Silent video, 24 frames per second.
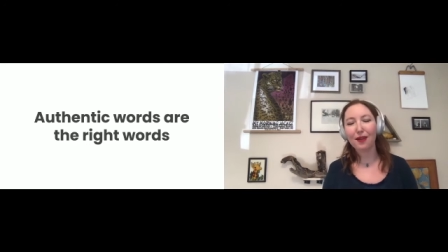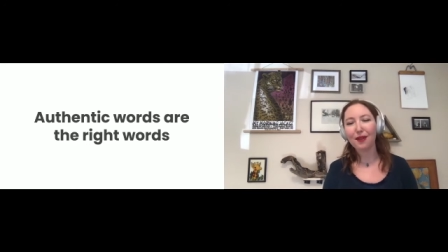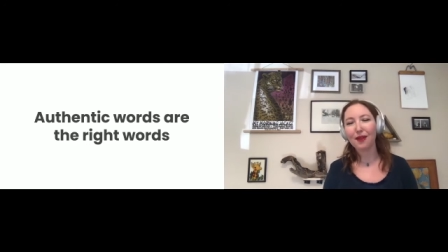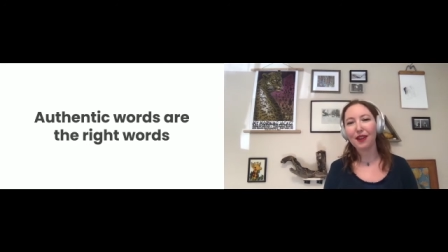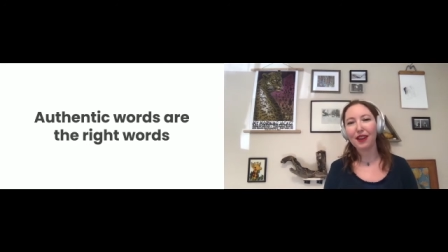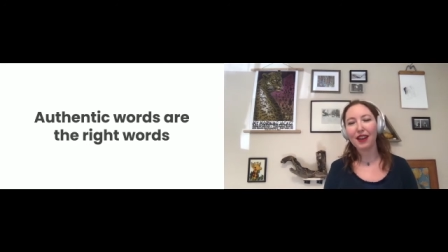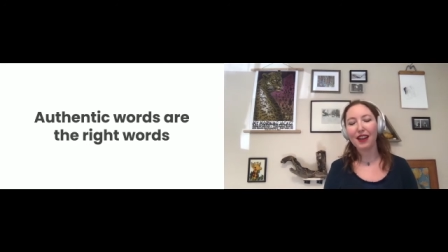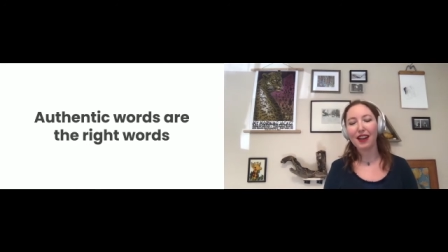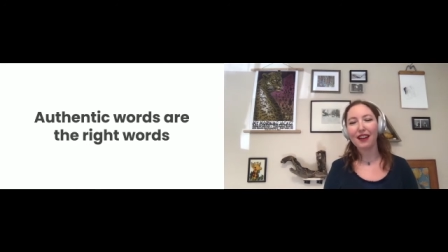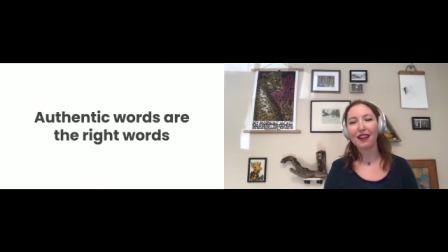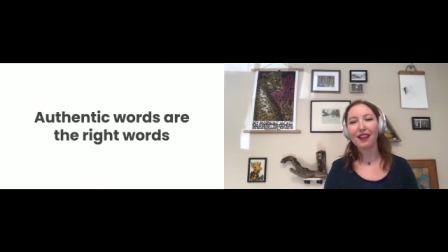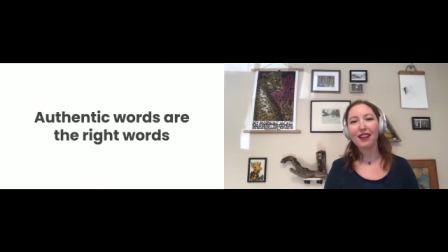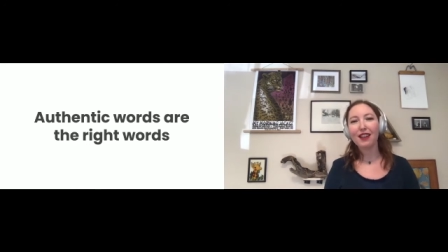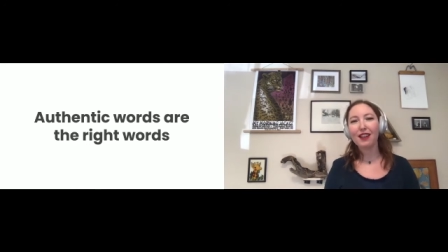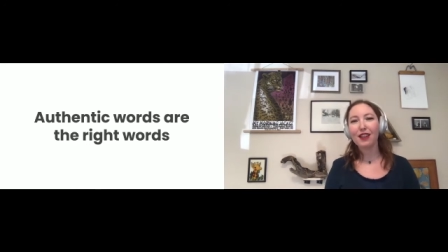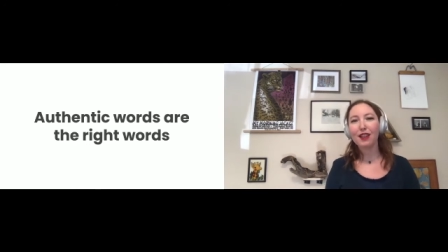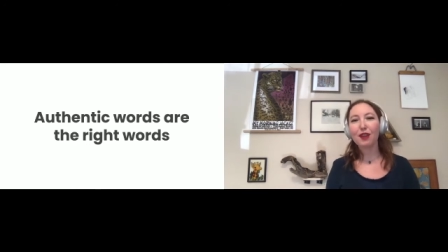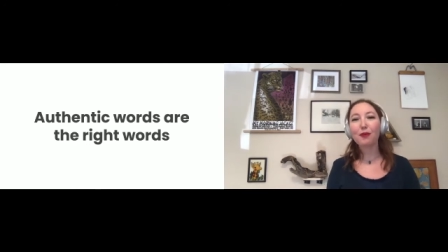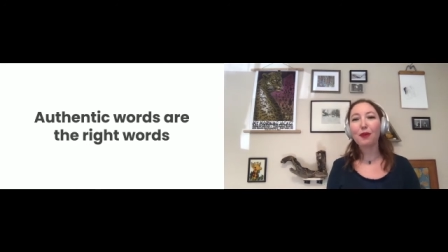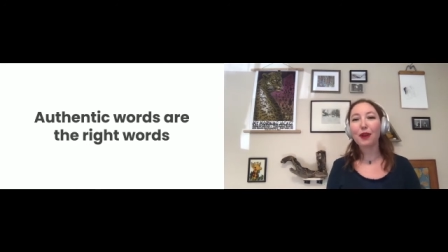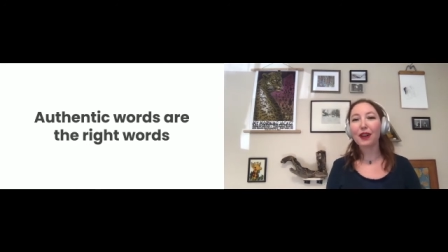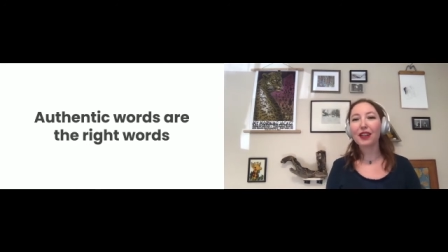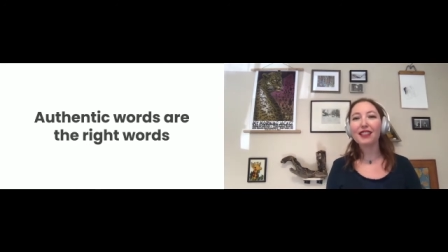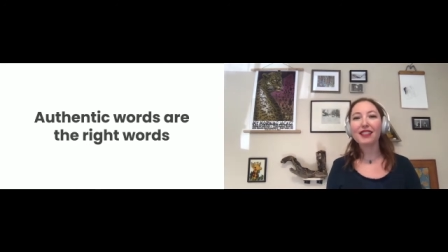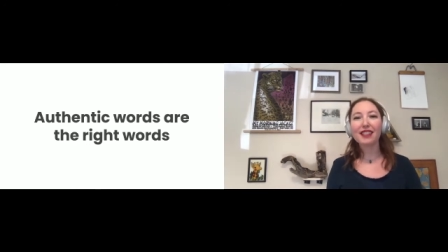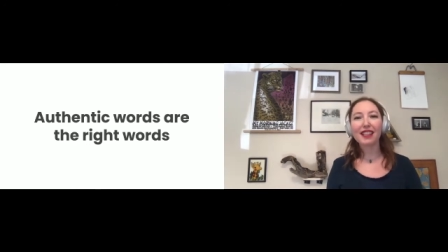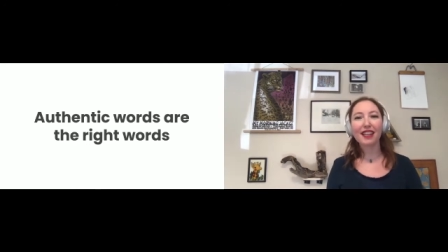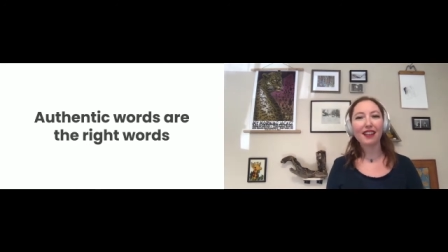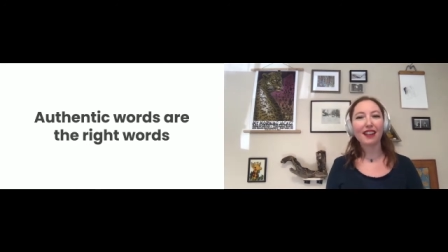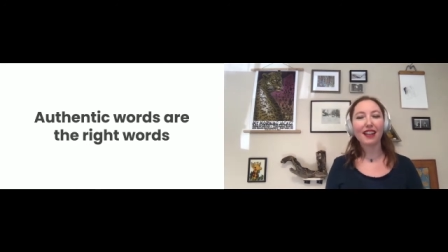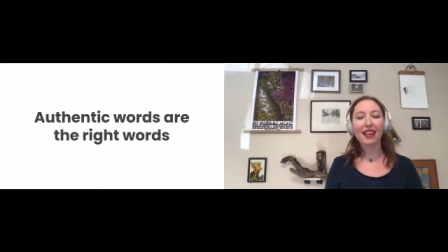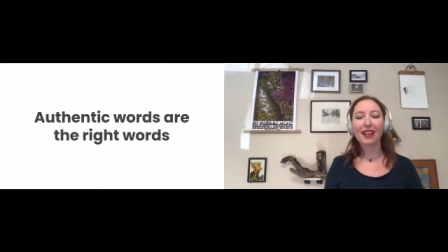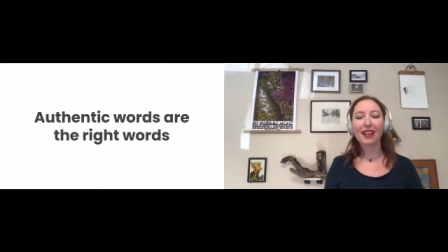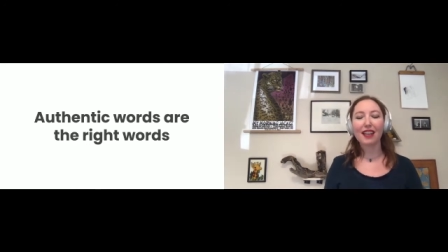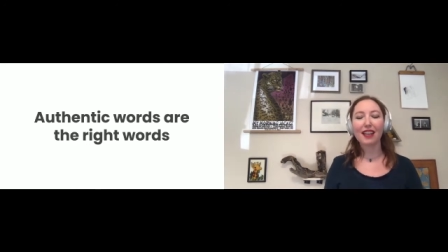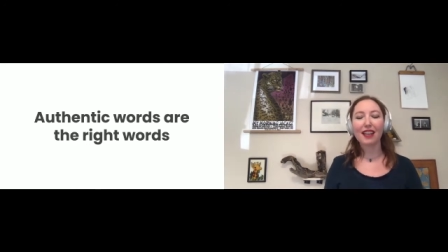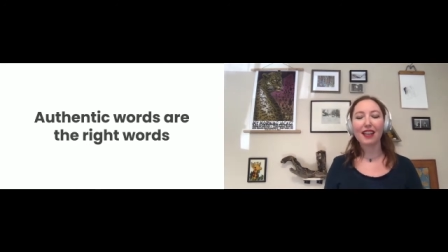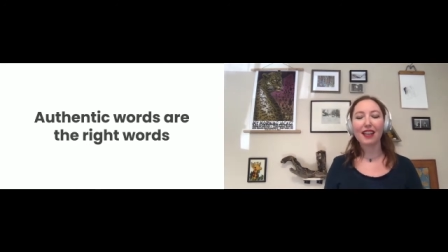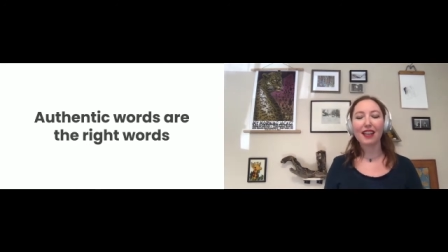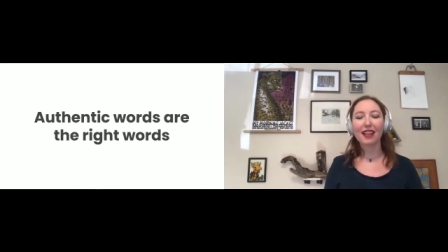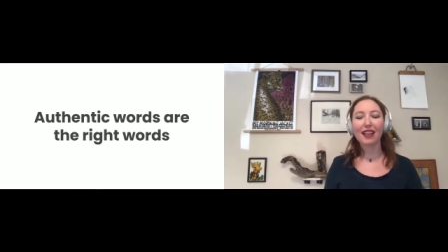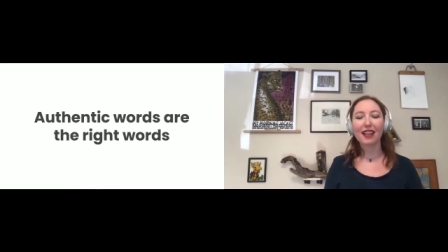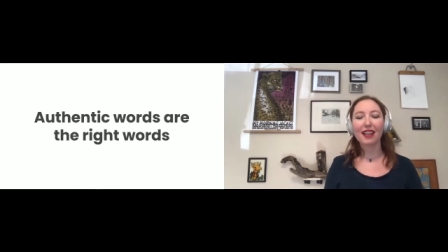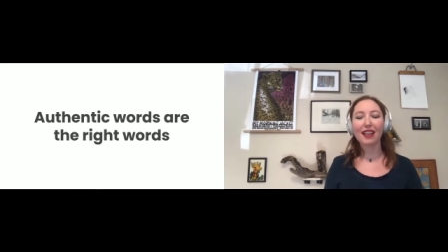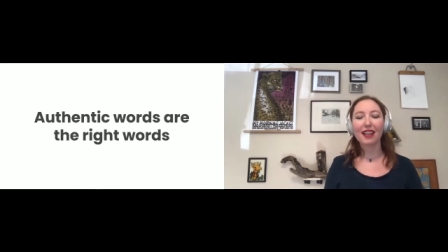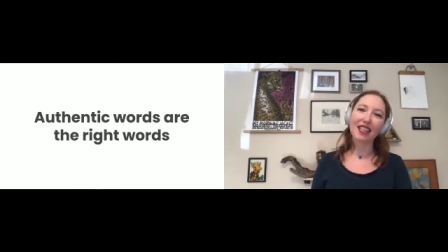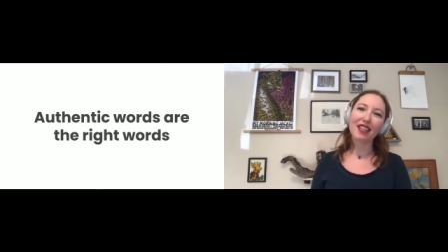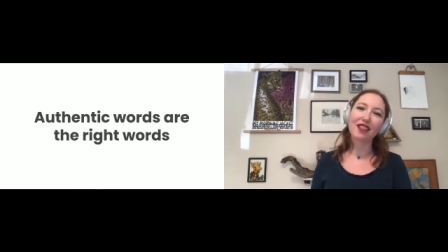or the words that are going to make
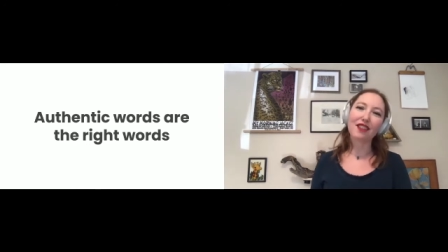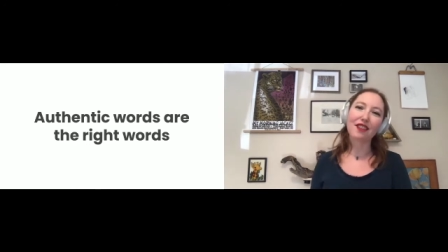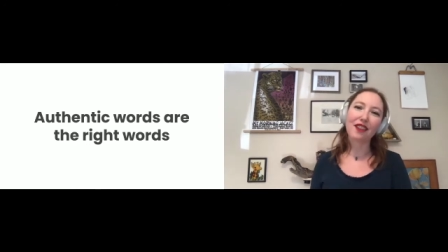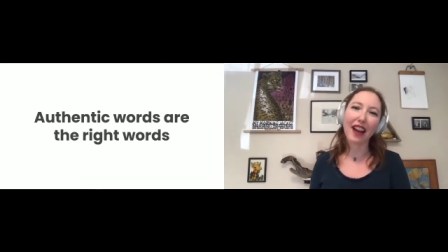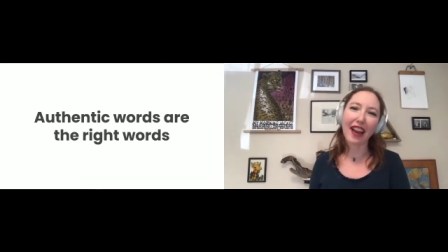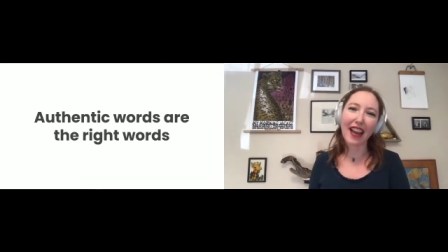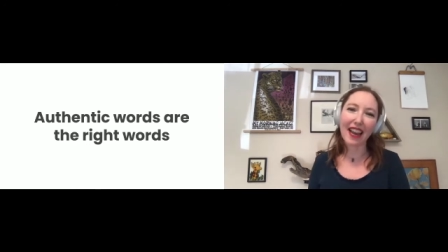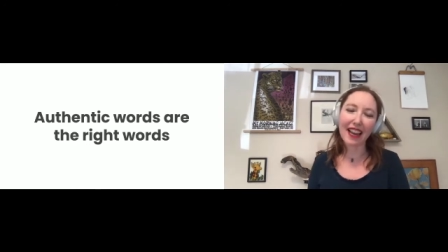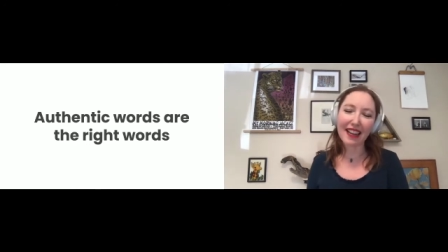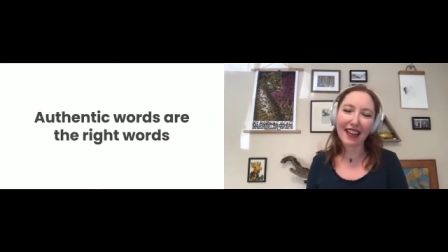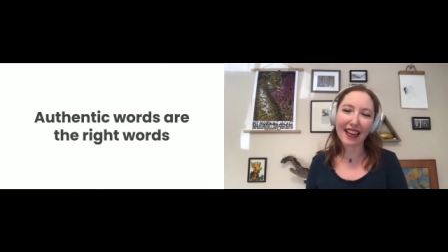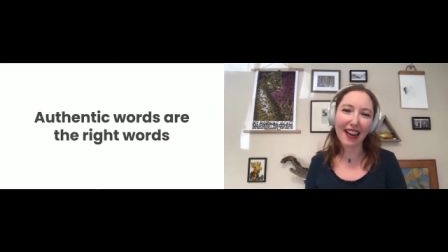everything great